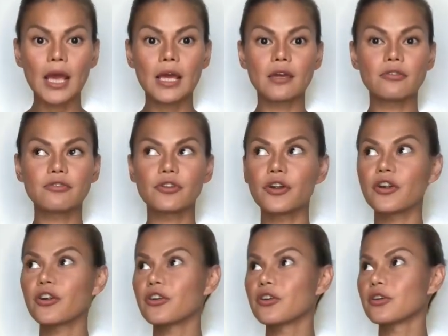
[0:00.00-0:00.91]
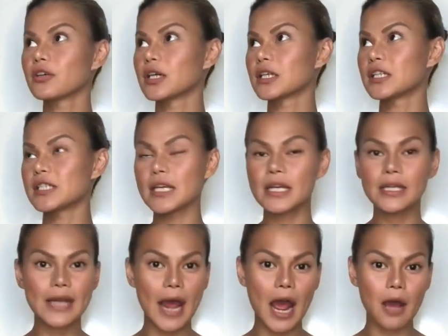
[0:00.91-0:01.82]
if you're gonna take
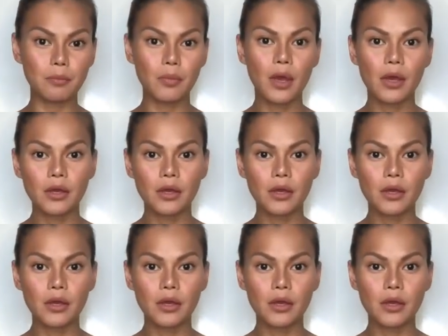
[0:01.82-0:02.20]
a nap,